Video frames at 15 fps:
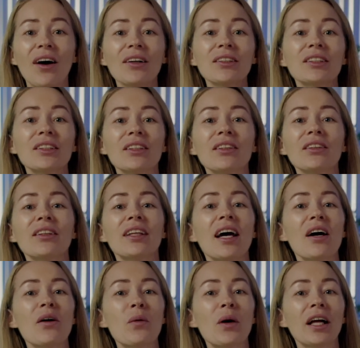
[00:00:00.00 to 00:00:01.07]
Also,
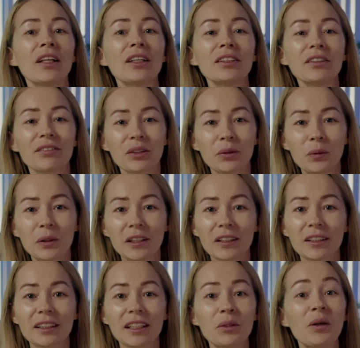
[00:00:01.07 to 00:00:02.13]
there were lots of
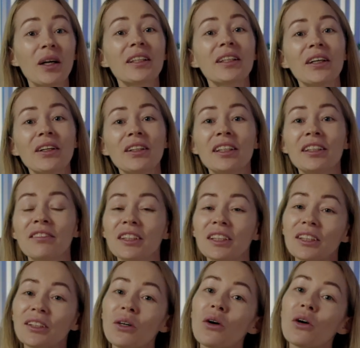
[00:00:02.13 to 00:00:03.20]
squirrels, and one girl even
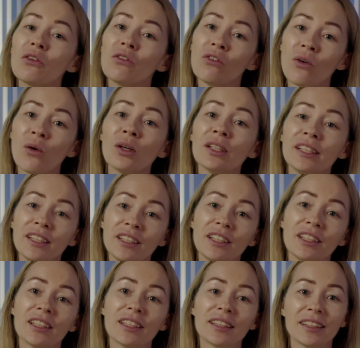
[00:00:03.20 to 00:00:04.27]
saw 4
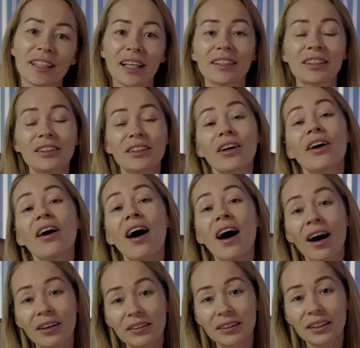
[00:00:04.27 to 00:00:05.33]
deers next to her
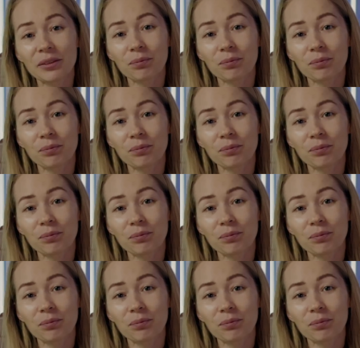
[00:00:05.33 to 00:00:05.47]
house.